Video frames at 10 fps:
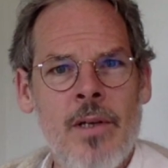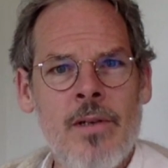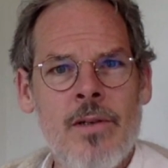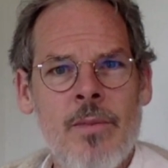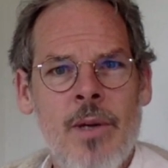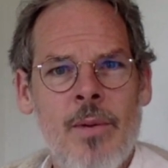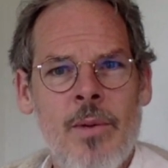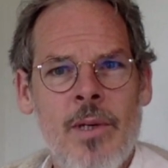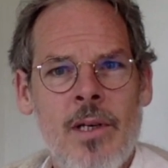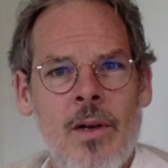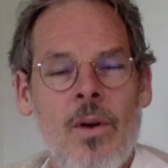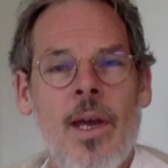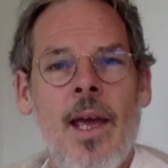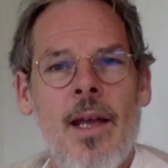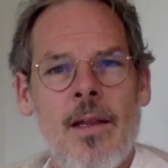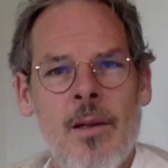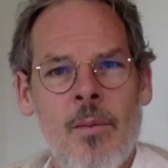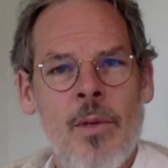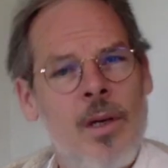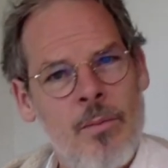So maybe we can locate them
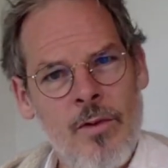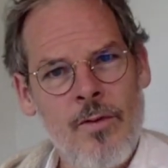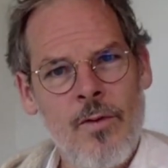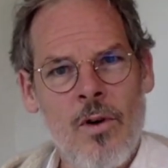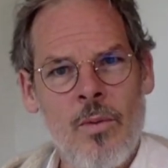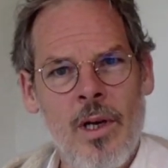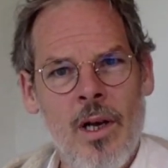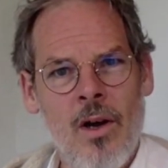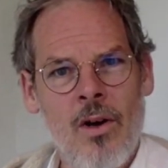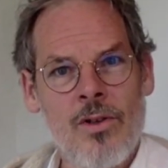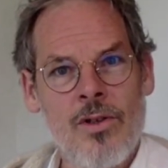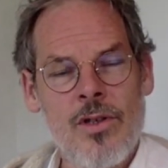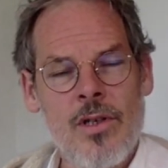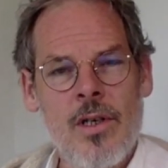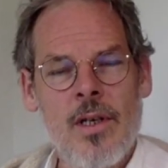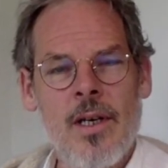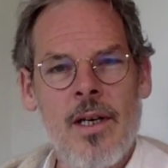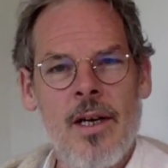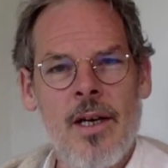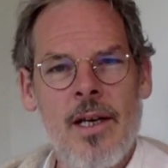before we launch uh,
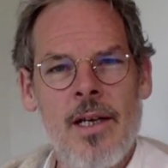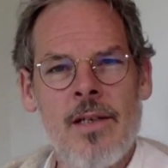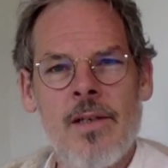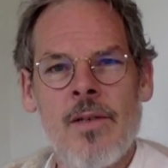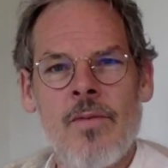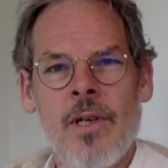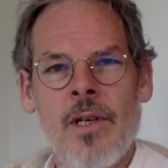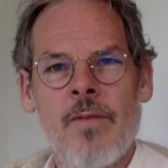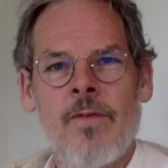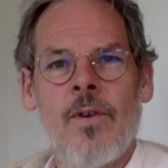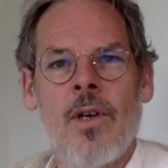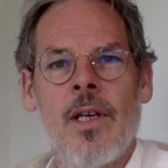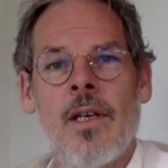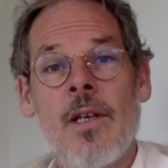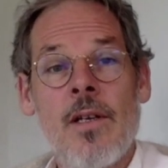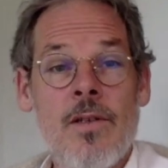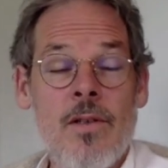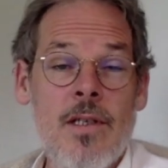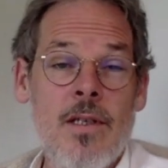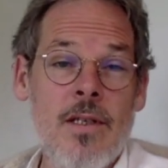into the reading fully. So
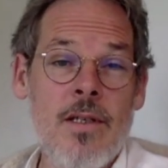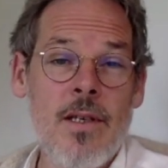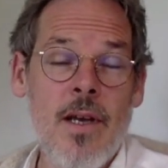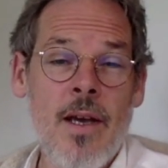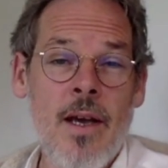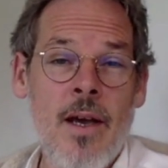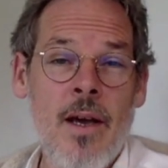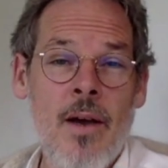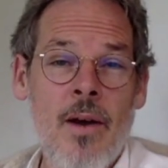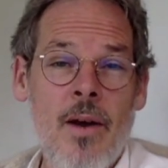this is uh,